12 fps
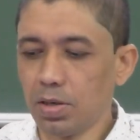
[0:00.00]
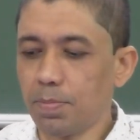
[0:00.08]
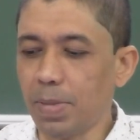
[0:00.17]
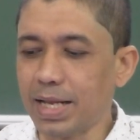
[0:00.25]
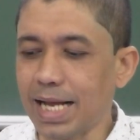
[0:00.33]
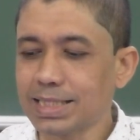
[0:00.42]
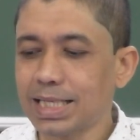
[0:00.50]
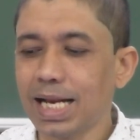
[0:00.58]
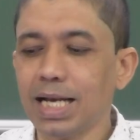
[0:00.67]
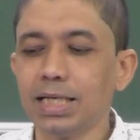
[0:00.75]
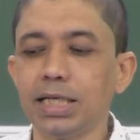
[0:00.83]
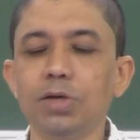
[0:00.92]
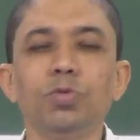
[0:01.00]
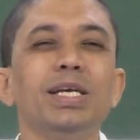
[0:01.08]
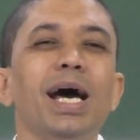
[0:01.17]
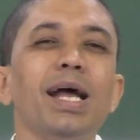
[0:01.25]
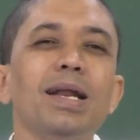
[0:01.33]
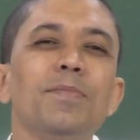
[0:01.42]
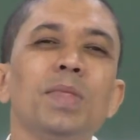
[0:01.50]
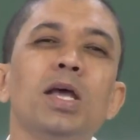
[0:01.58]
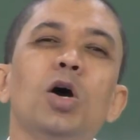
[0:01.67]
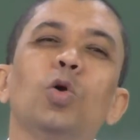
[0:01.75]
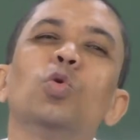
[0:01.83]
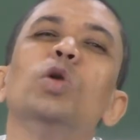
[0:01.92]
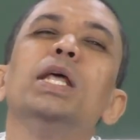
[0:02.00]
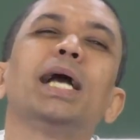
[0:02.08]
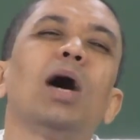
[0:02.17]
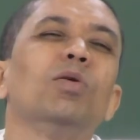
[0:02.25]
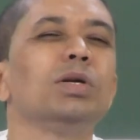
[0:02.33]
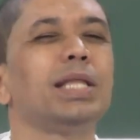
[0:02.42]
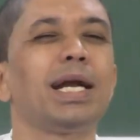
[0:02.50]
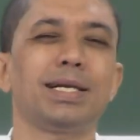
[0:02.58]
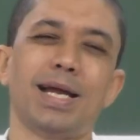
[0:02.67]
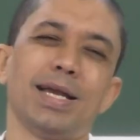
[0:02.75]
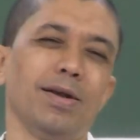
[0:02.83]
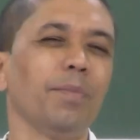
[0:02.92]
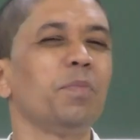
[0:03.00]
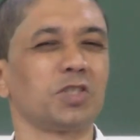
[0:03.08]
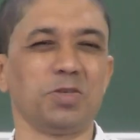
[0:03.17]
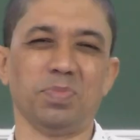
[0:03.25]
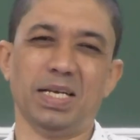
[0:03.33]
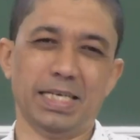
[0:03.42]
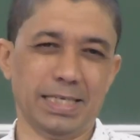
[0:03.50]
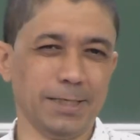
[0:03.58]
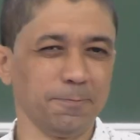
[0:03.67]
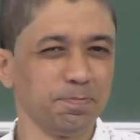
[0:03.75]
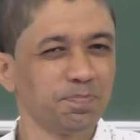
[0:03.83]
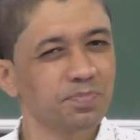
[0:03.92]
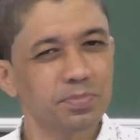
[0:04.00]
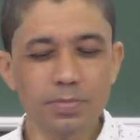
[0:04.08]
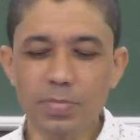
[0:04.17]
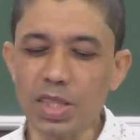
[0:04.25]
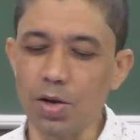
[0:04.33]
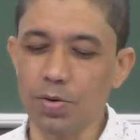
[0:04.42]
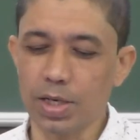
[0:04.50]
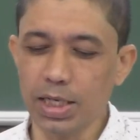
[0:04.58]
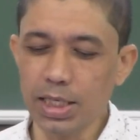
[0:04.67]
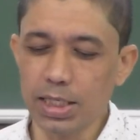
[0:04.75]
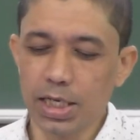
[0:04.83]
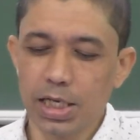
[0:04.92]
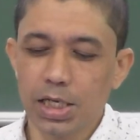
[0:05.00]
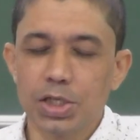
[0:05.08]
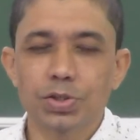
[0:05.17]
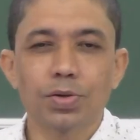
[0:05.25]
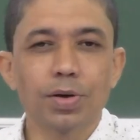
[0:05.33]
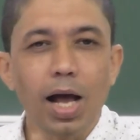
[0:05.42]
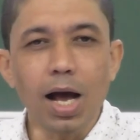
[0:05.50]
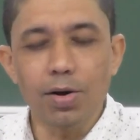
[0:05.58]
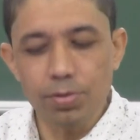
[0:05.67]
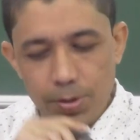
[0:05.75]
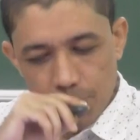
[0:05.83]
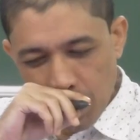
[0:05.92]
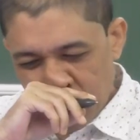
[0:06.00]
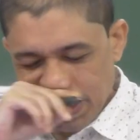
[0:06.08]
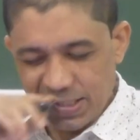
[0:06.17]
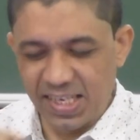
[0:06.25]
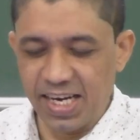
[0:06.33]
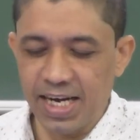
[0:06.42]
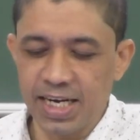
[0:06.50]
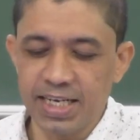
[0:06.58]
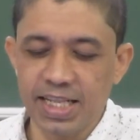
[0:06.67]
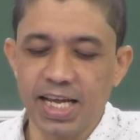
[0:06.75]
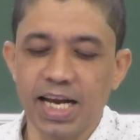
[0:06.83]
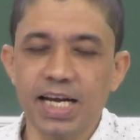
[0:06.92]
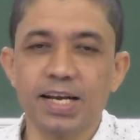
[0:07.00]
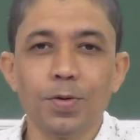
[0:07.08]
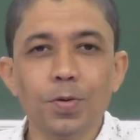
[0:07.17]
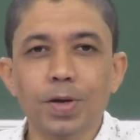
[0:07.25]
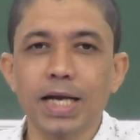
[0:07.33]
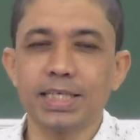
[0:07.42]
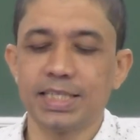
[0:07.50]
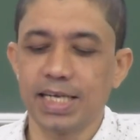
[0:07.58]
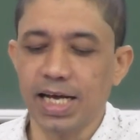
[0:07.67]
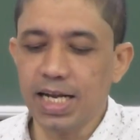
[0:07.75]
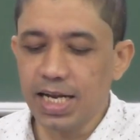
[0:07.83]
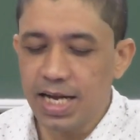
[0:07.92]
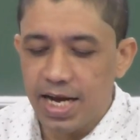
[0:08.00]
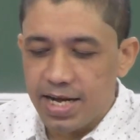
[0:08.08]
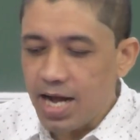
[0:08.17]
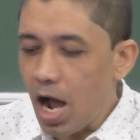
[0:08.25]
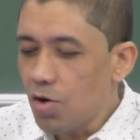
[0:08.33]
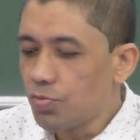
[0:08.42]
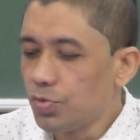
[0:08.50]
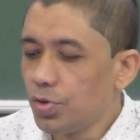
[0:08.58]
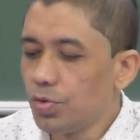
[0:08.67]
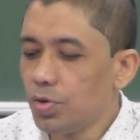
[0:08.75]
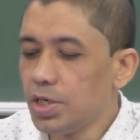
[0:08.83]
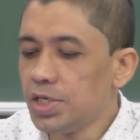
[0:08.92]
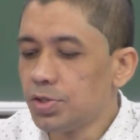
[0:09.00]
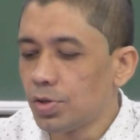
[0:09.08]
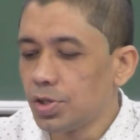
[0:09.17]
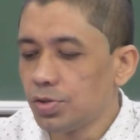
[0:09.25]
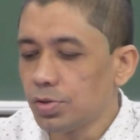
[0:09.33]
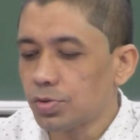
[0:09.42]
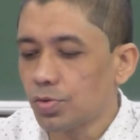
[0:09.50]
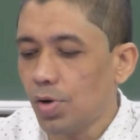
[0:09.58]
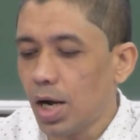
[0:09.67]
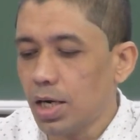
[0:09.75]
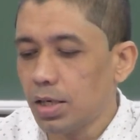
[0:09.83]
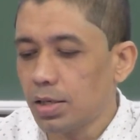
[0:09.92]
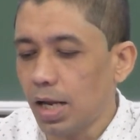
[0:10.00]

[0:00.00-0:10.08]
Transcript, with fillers: by rationality, we are ruling out that kind of possibility. Okay. So, now you understand that look at here now we will introduce one